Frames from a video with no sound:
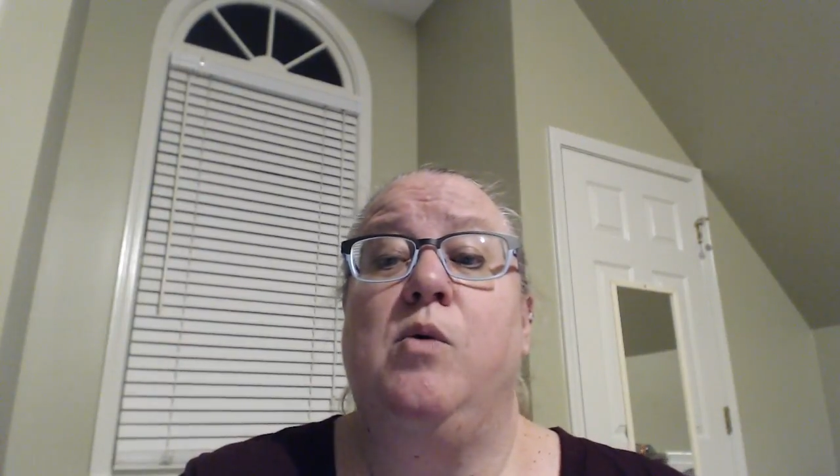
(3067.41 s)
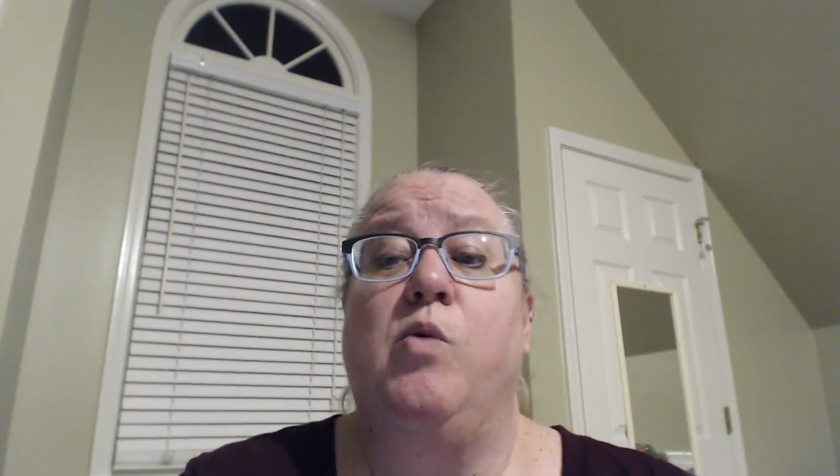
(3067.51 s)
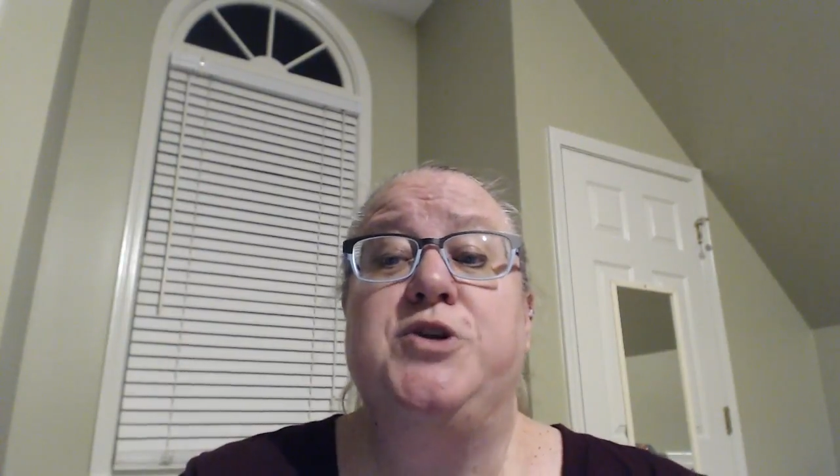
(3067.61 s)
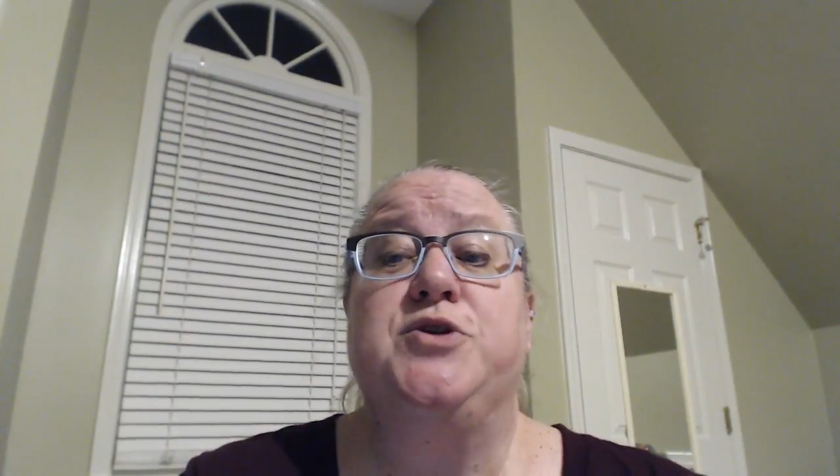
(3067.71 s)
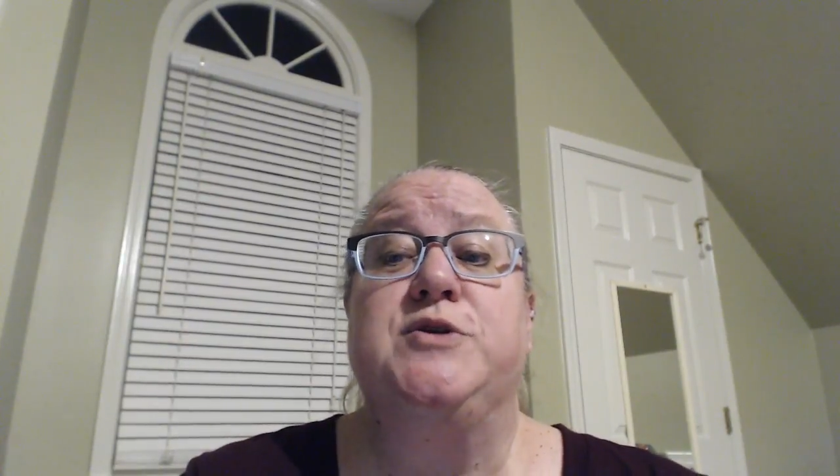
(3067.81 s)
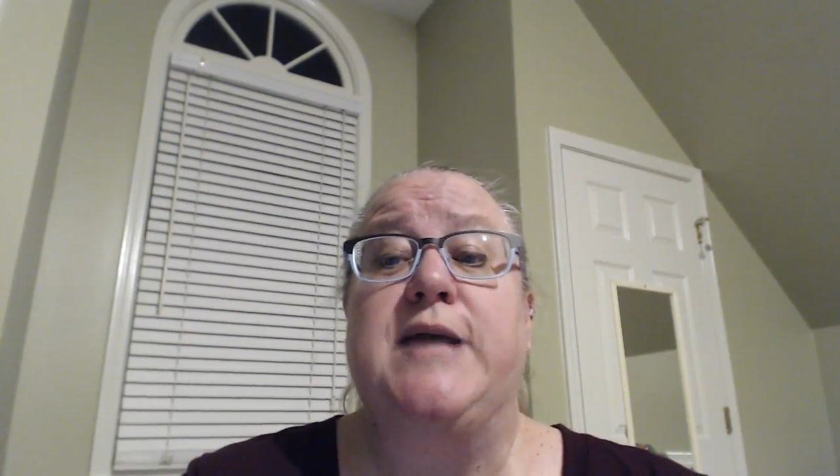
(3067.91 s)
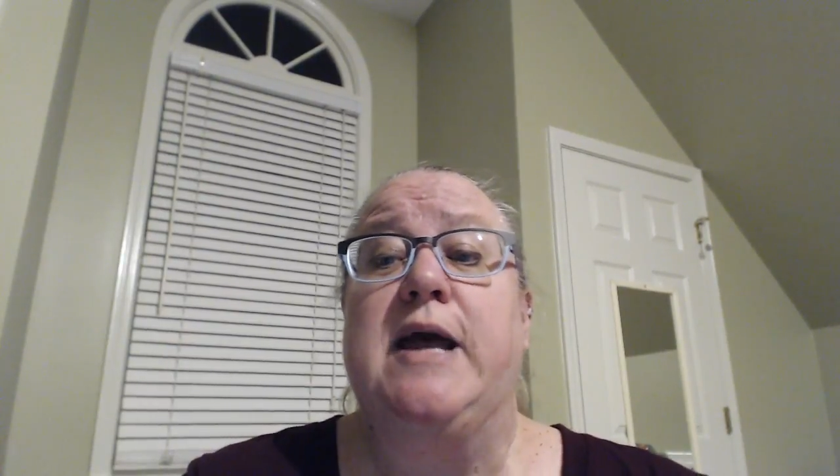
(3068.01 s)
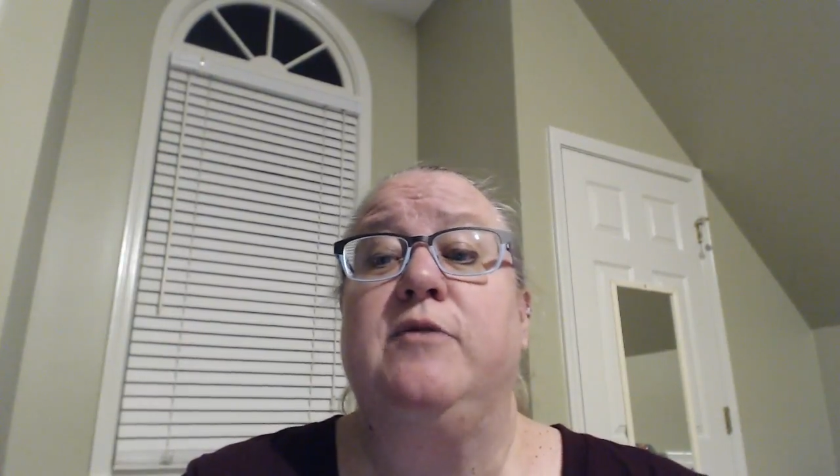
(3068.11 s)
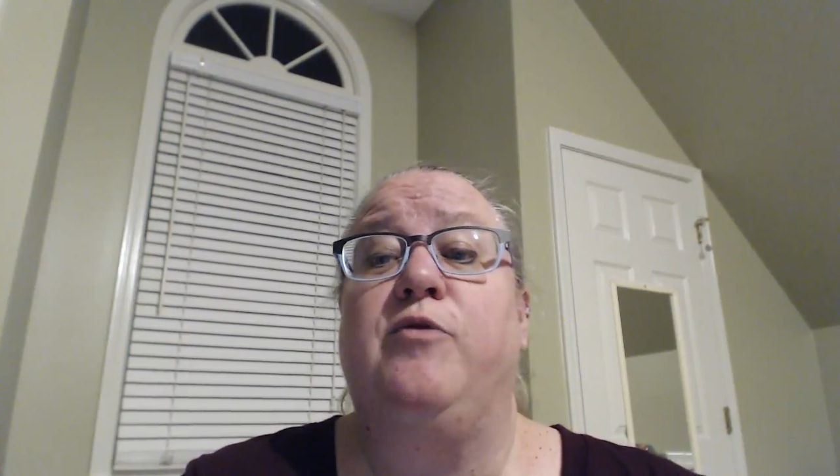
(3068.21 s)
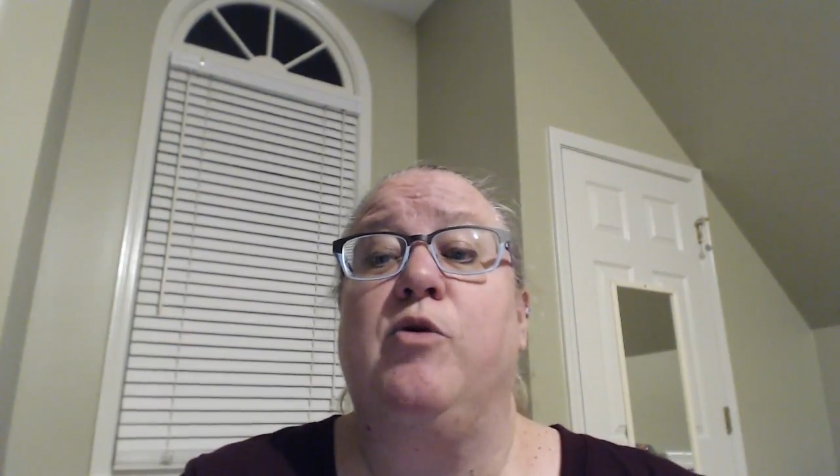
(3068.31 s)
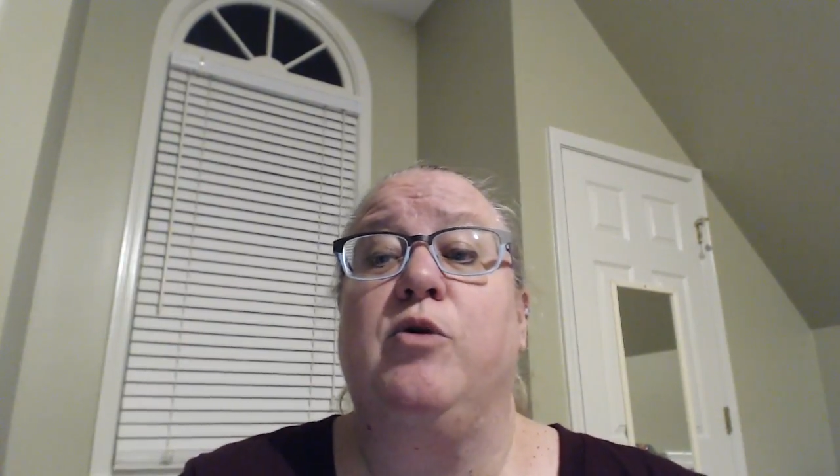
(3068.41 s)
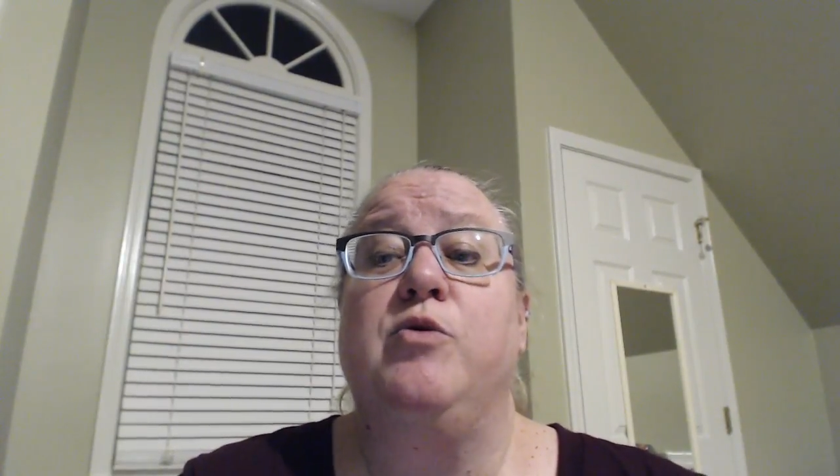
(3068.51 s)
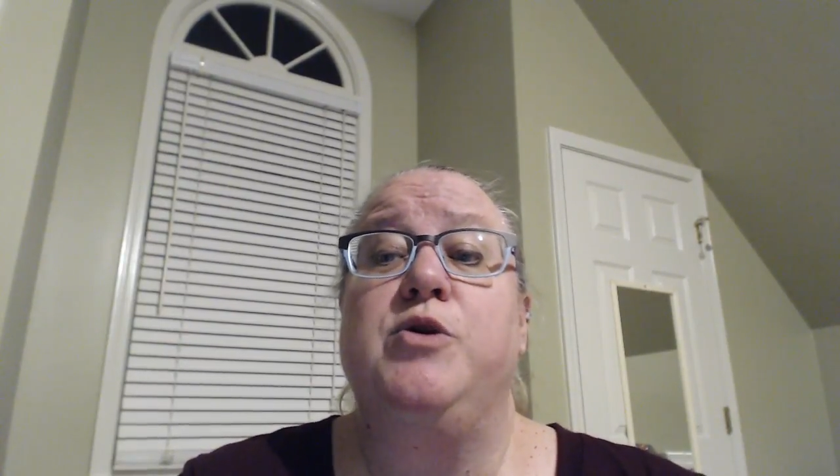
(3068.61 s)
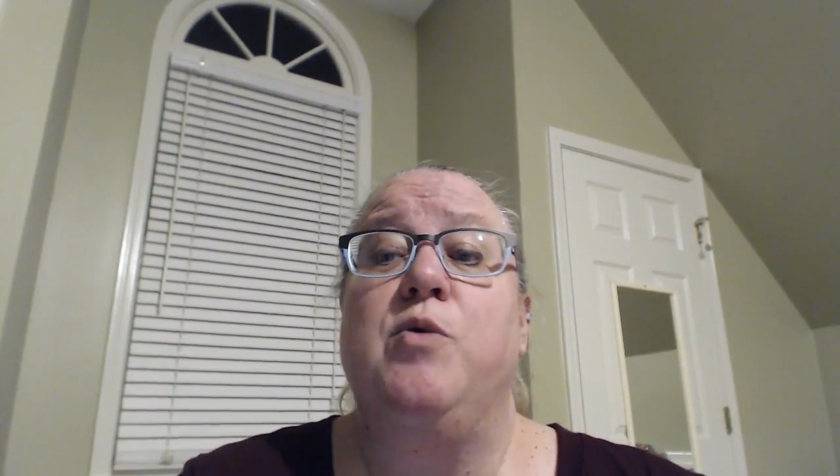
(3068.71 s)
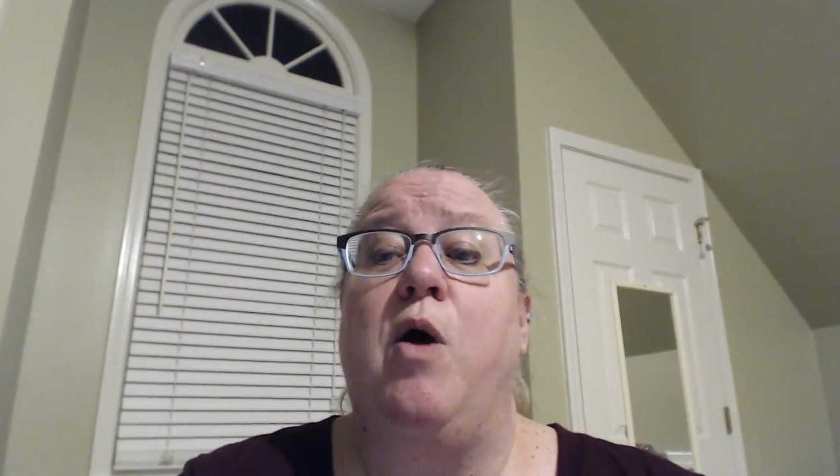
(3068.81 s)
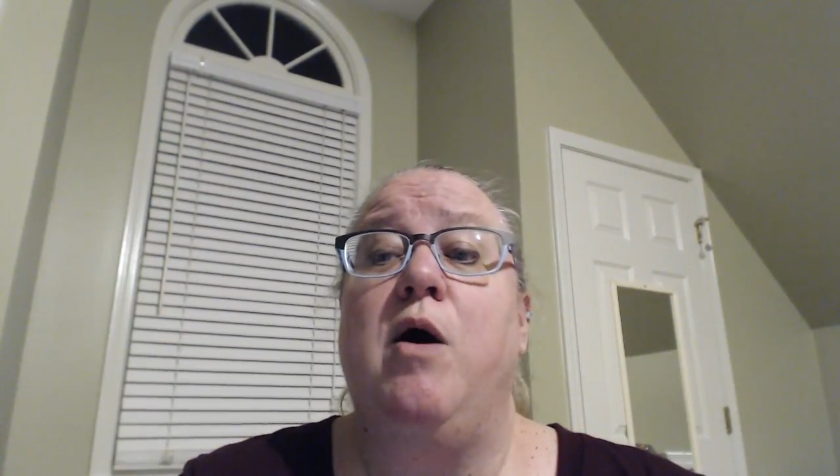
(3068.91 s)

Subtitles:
what you stand for, who you